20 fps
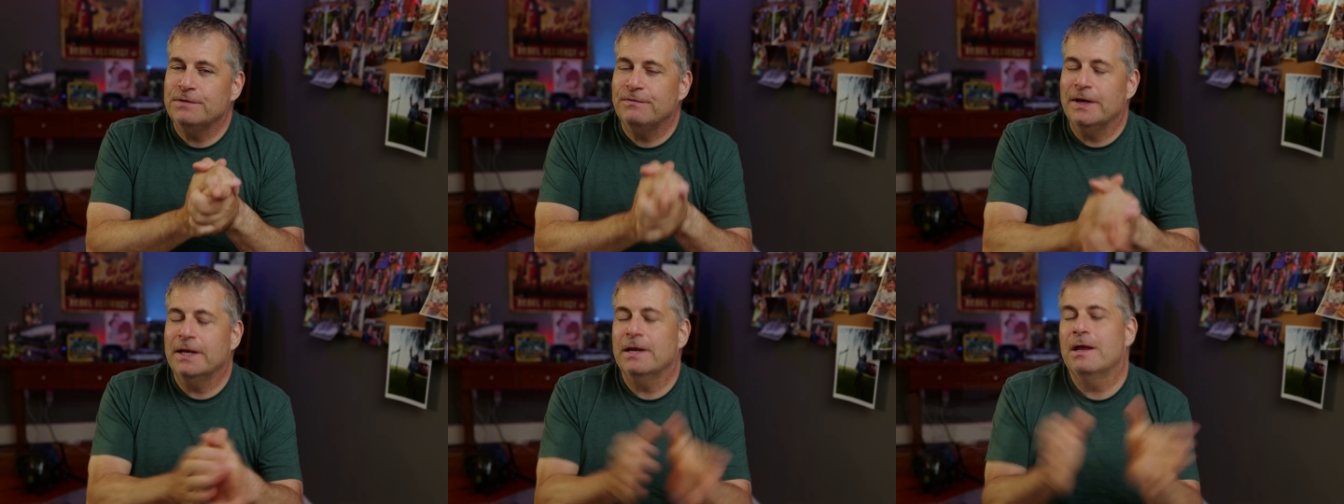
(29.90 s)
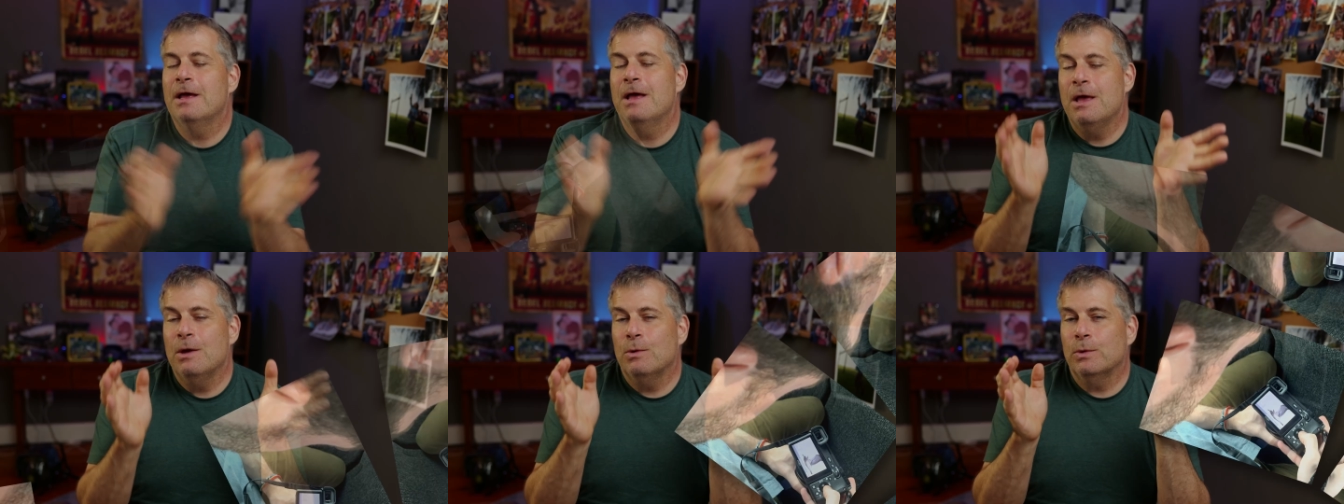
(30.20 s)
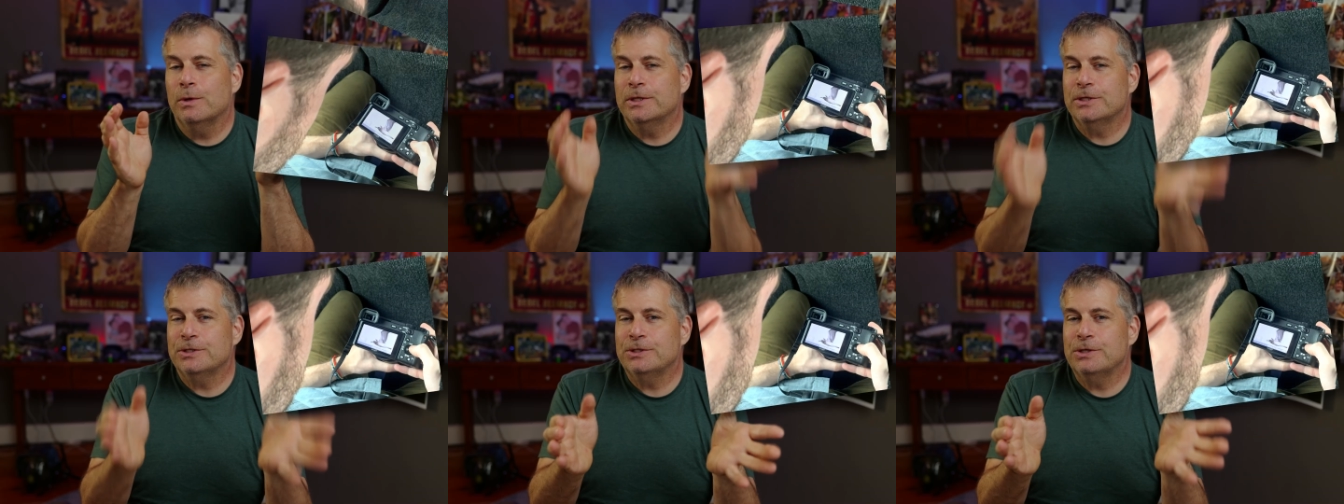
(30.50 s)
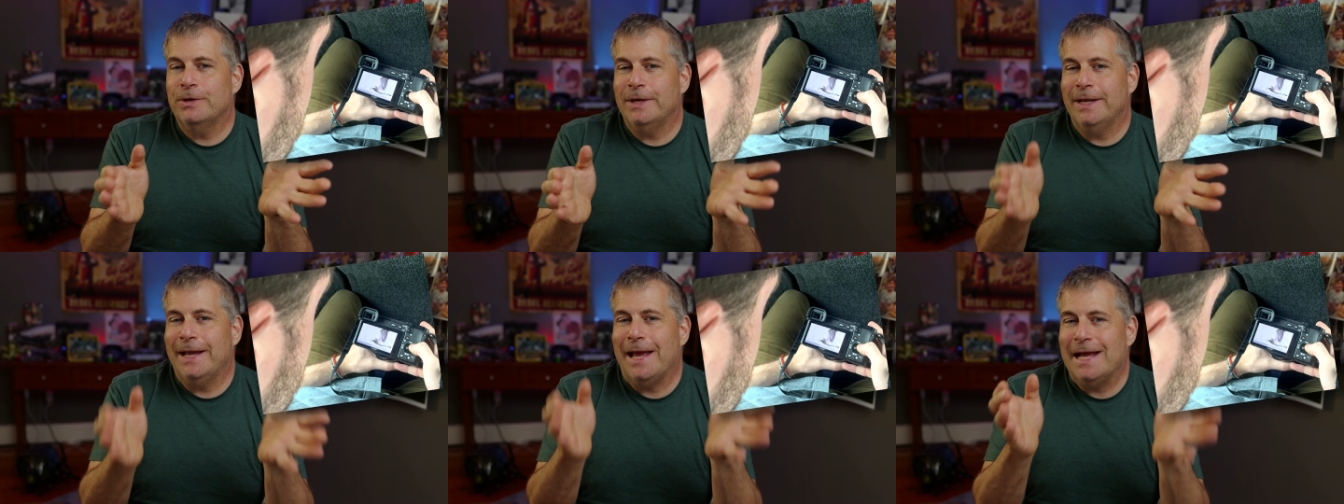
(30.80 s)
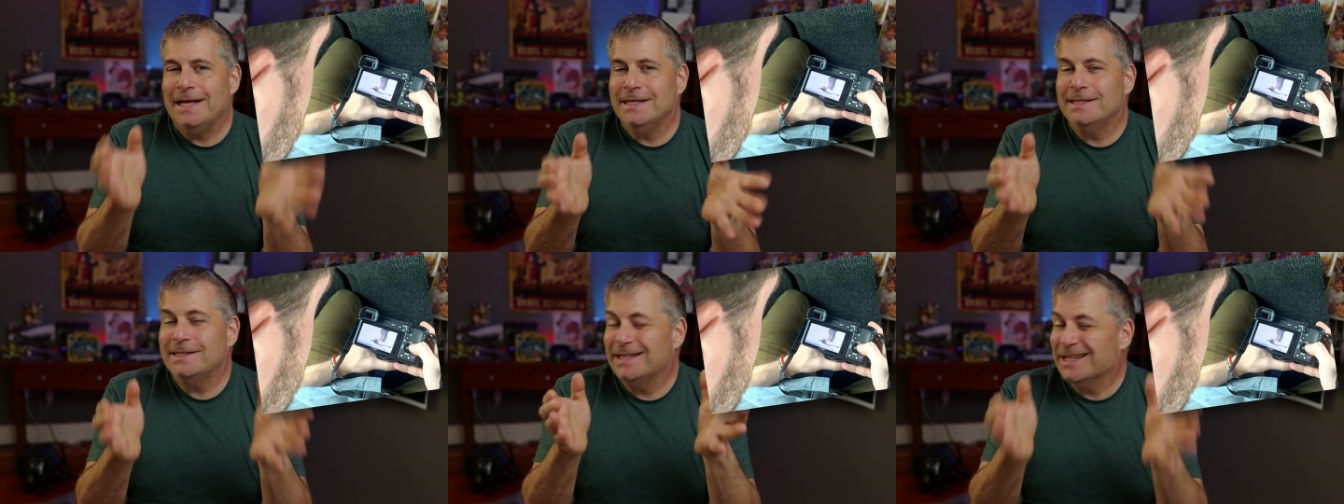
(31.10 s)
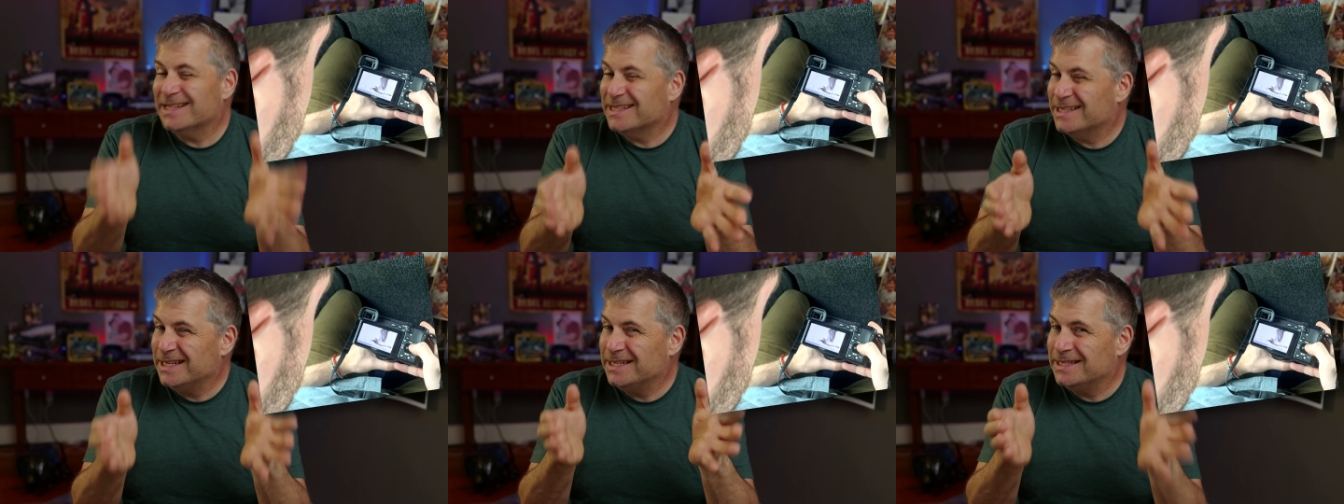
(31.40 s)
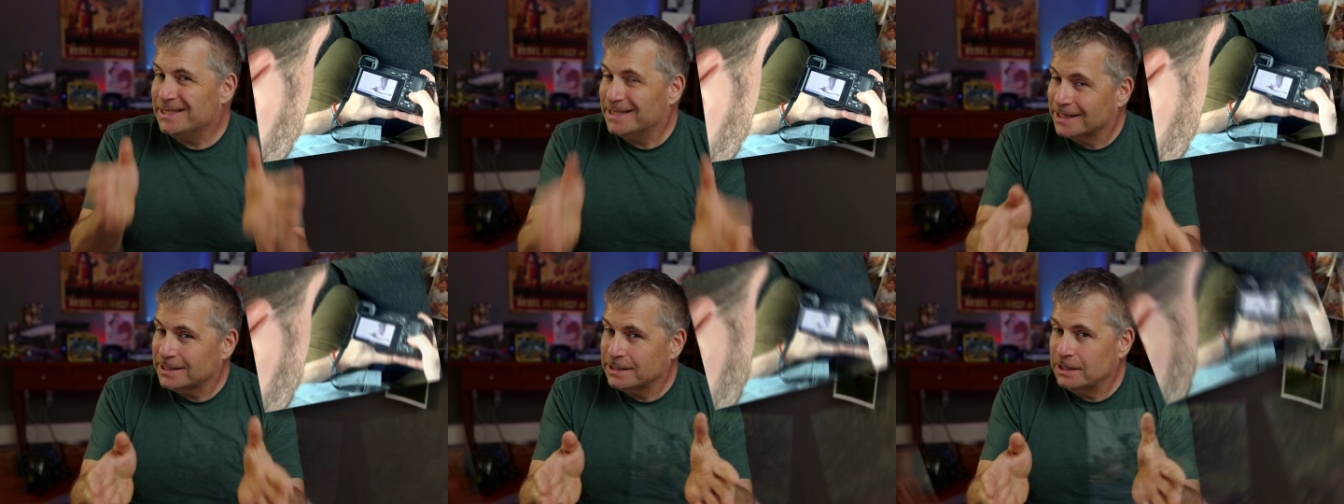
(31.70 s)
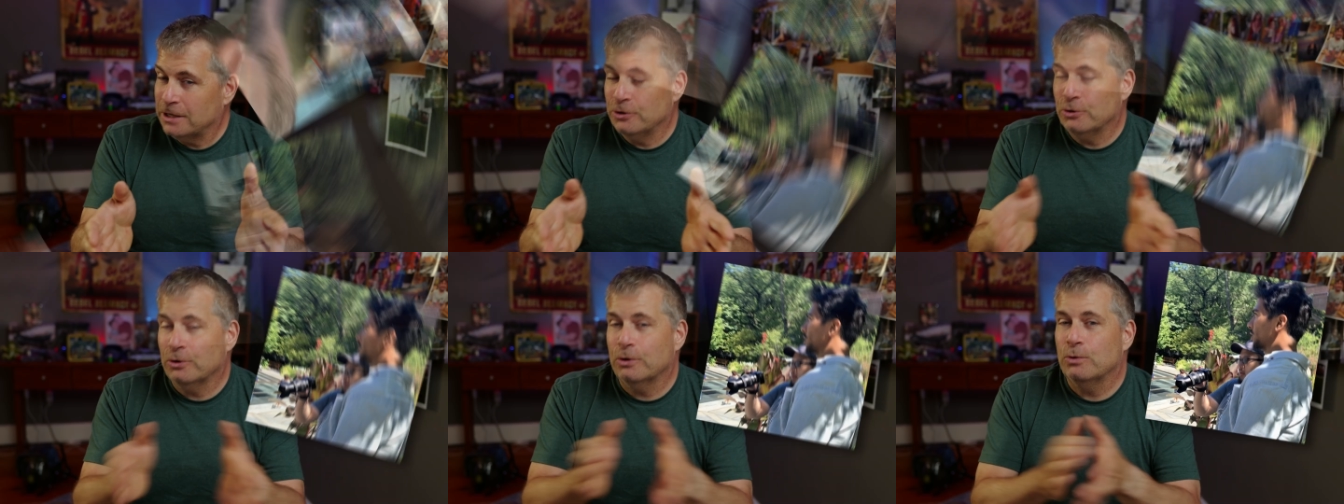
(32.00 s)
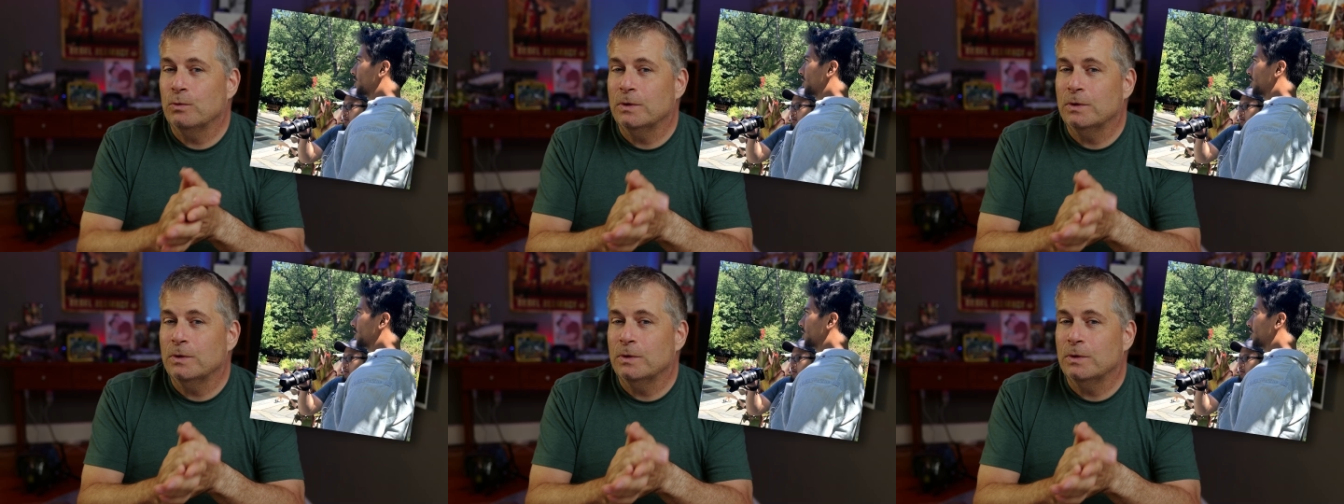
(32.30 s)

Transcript: event where the Sony a6600